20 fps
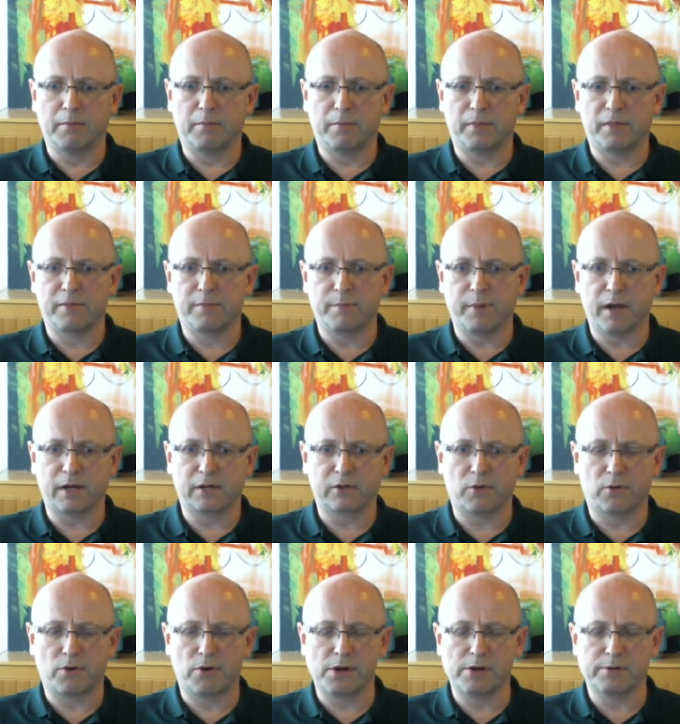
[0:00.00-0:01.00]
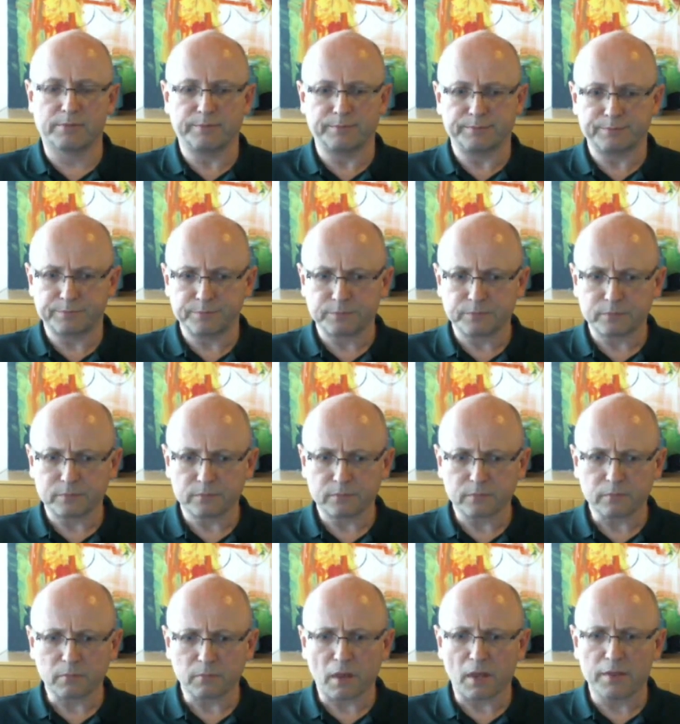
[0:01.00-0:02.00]
smart coin
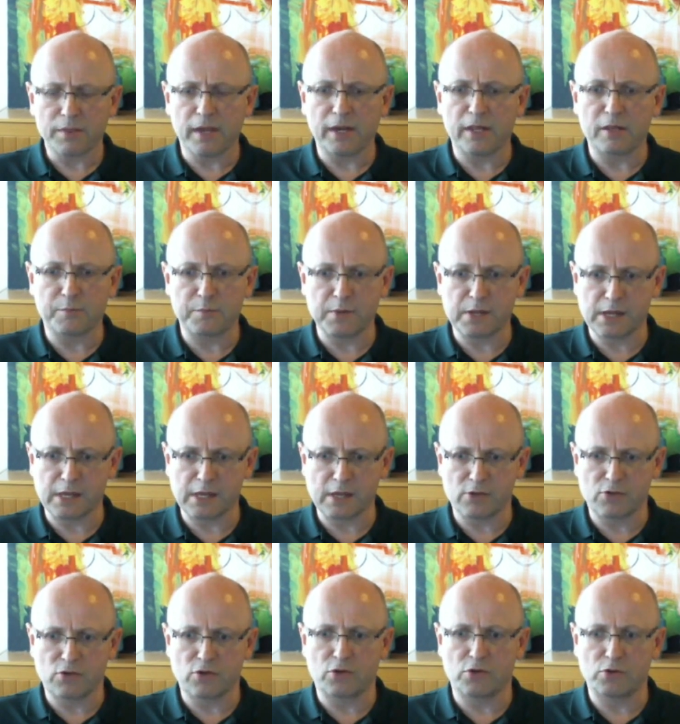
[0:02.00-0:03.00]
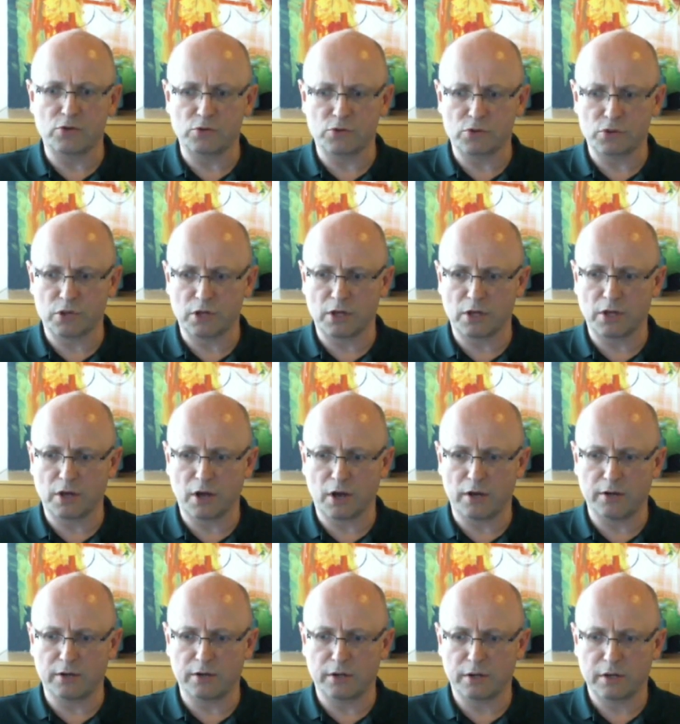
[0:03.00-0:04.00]
that is being introduced
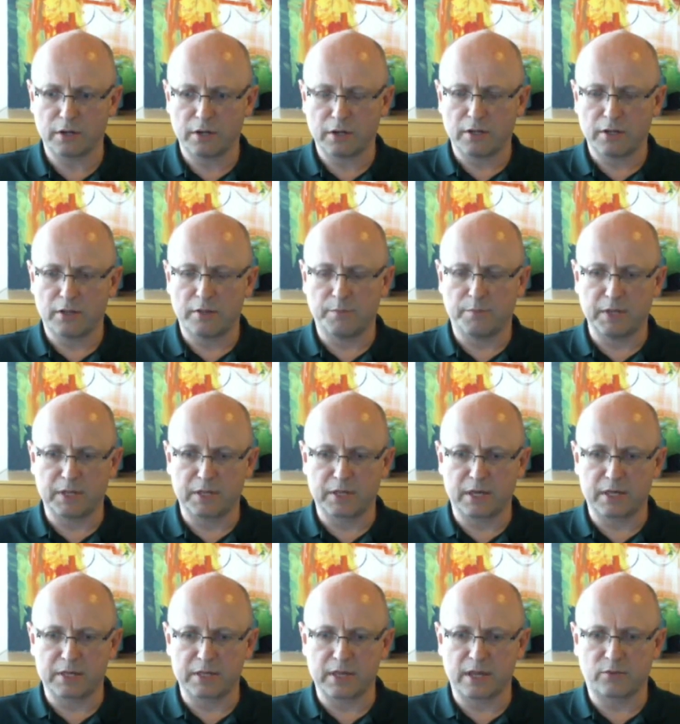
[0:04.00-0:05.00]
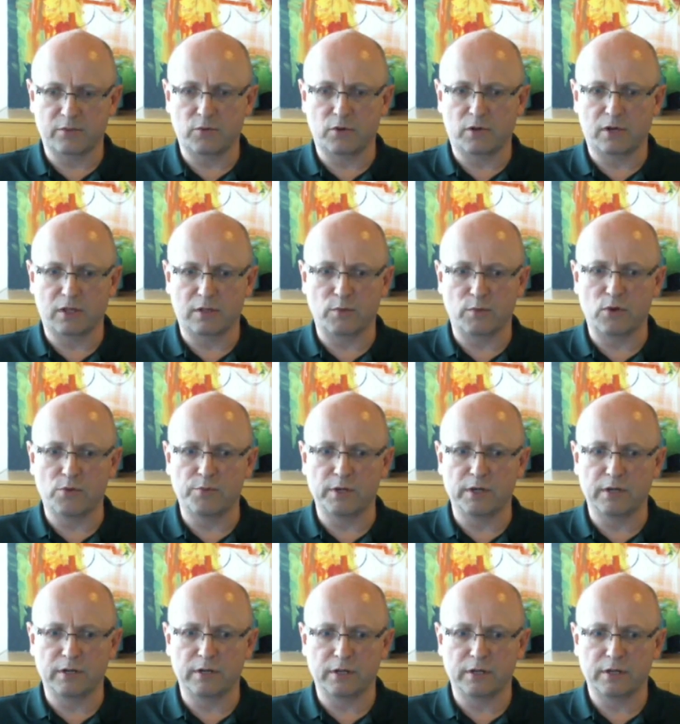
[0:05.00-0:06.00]
on the BitShares network at the
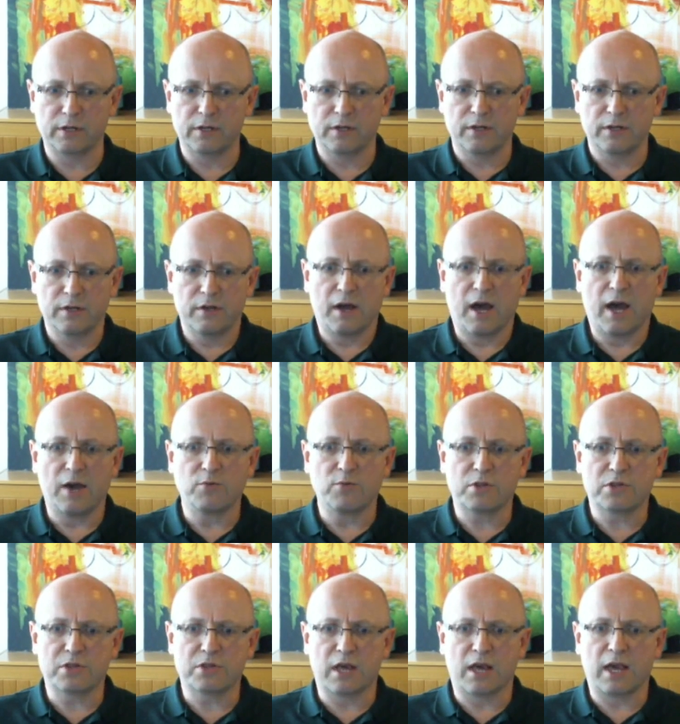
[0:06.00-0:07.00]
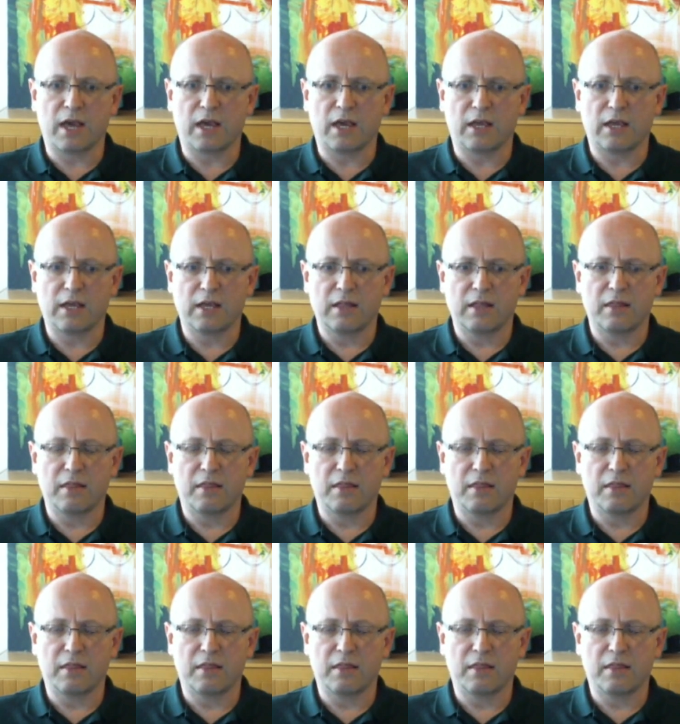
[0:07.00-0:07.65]
moment. I would say